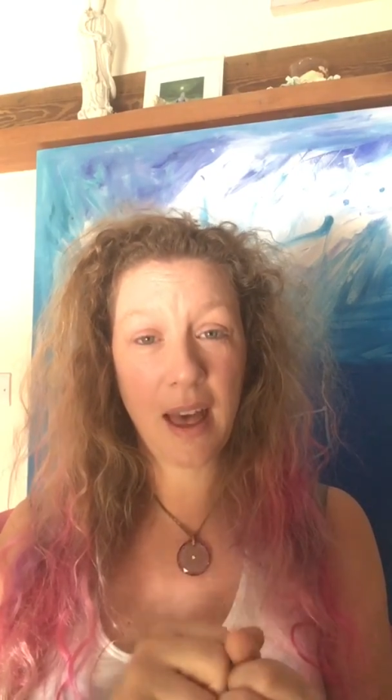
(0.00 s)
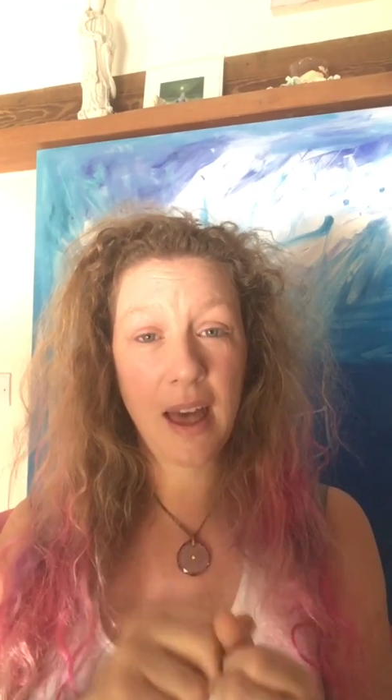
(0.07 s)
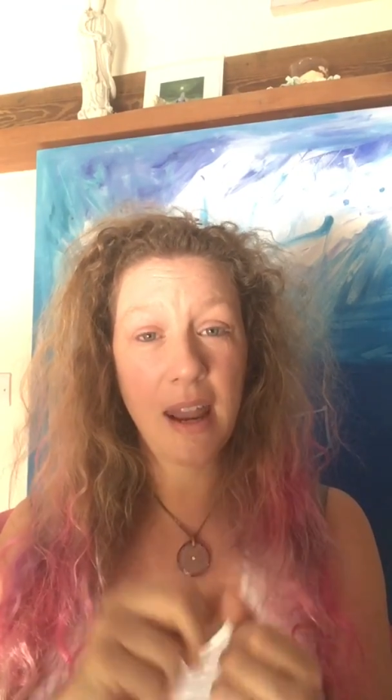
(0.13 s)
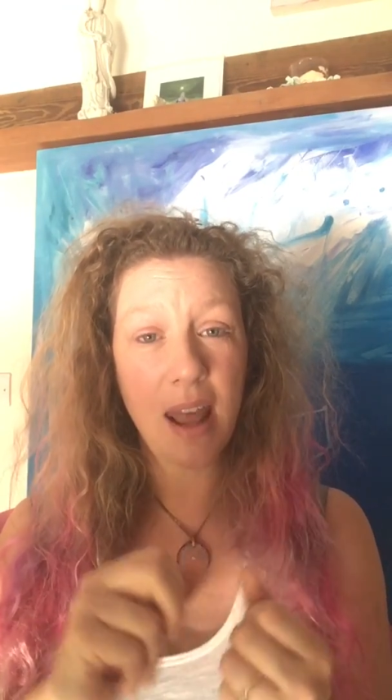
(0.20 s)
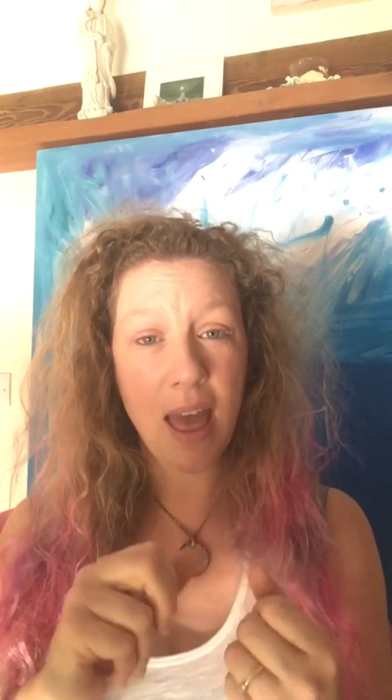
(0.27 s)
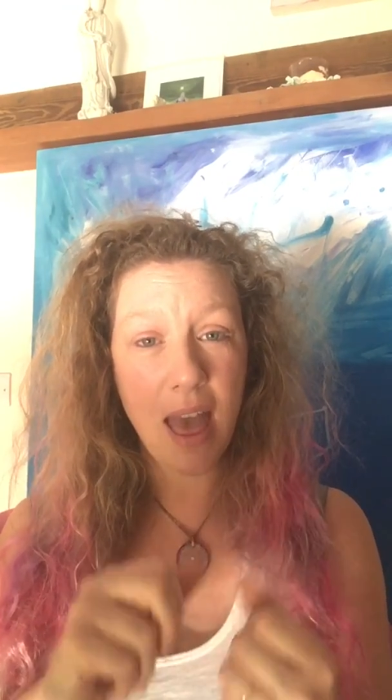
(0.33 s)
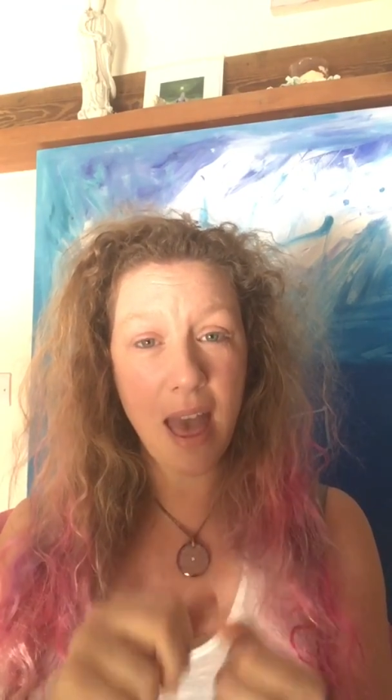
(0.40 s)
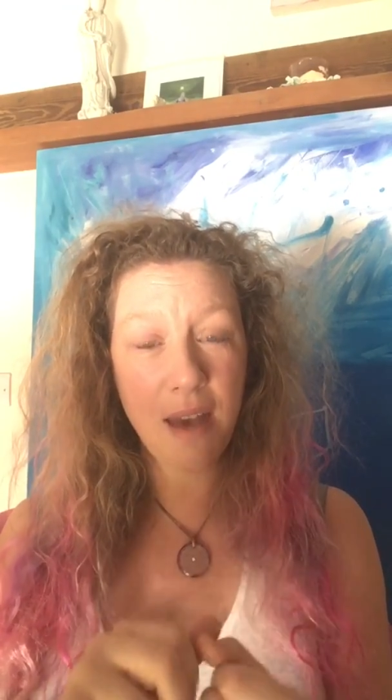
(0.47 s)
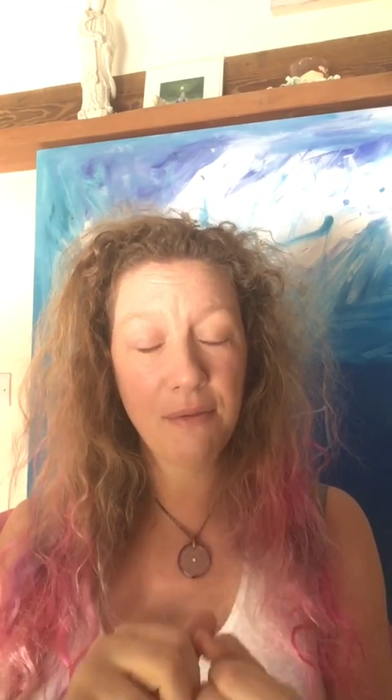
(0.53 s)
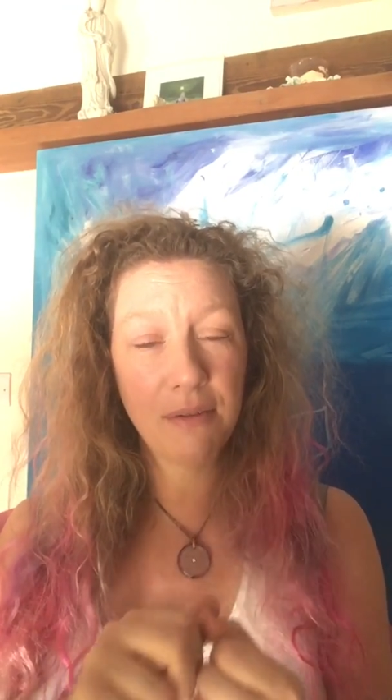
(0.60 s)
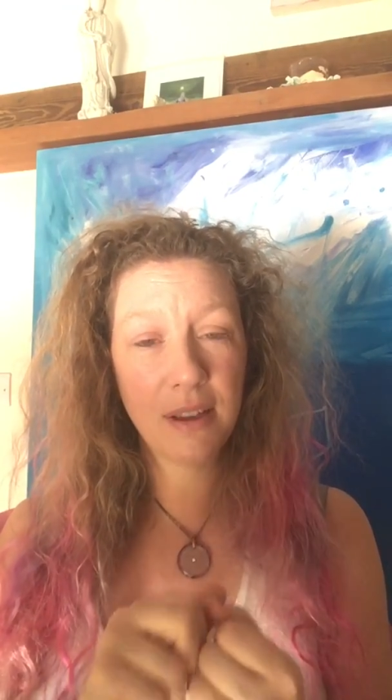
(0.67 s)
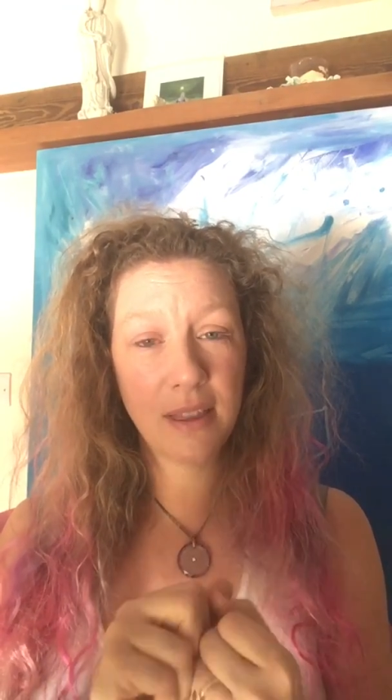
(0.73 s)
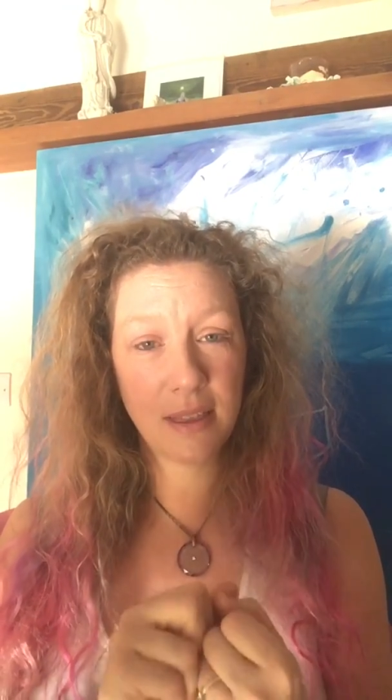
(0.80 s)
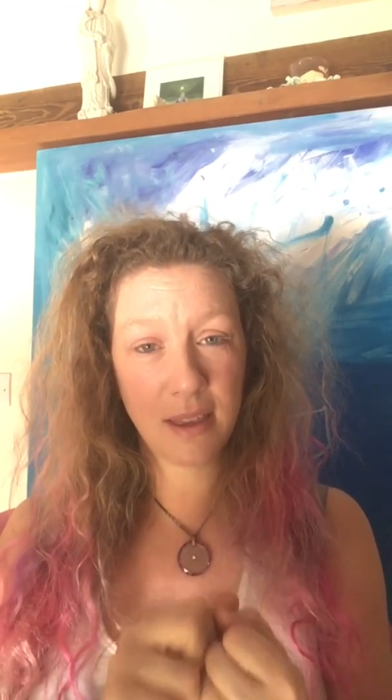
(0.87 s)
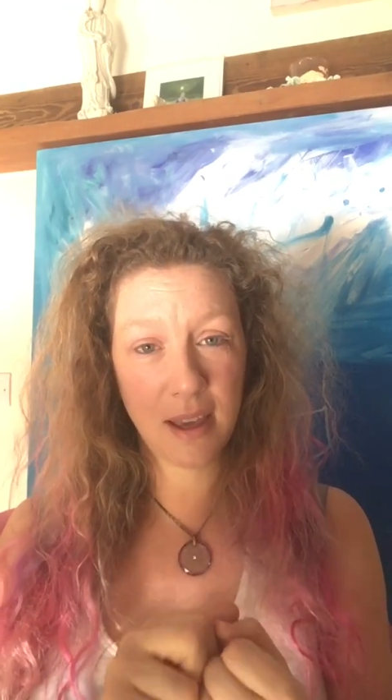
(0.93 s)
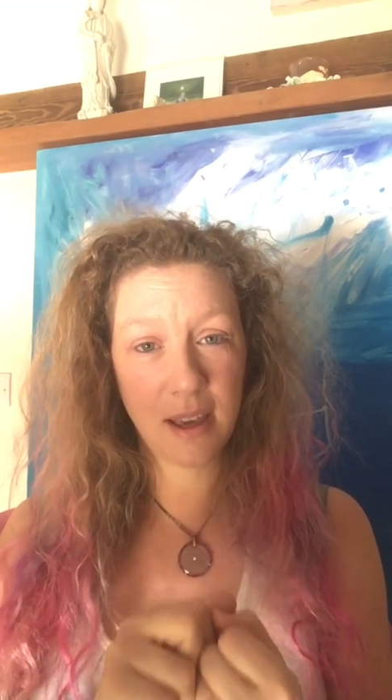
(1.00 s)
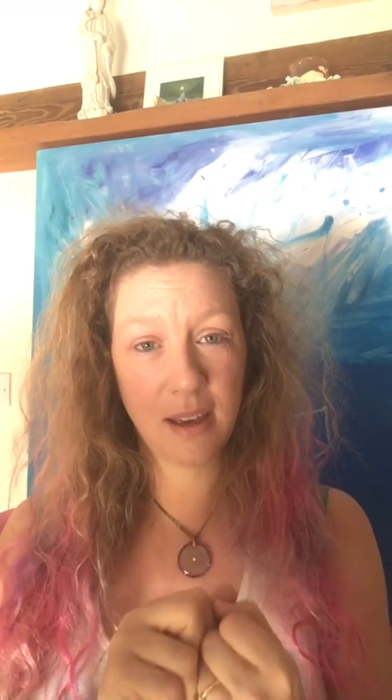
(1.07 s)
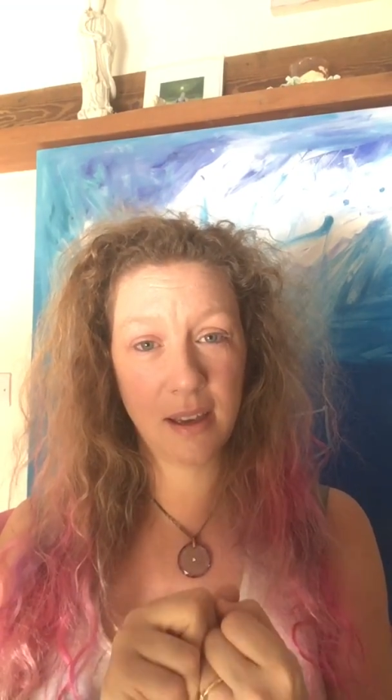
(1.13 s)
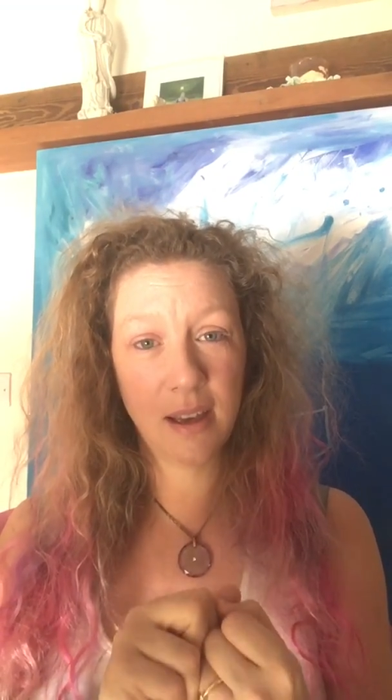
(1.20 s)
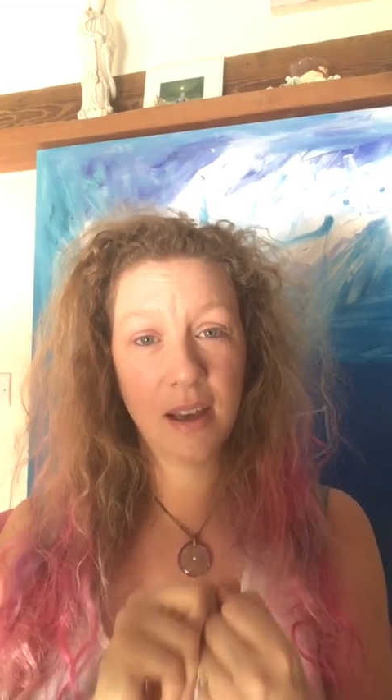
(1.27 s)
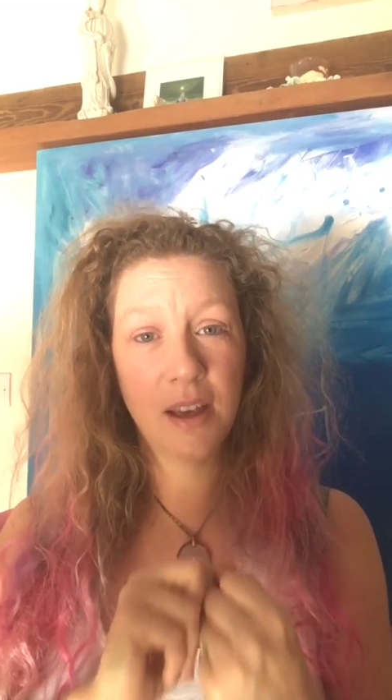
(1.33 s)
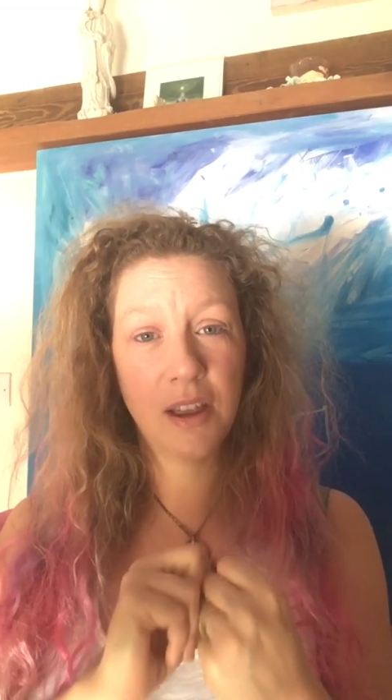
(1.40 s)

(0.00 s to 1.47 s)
And everything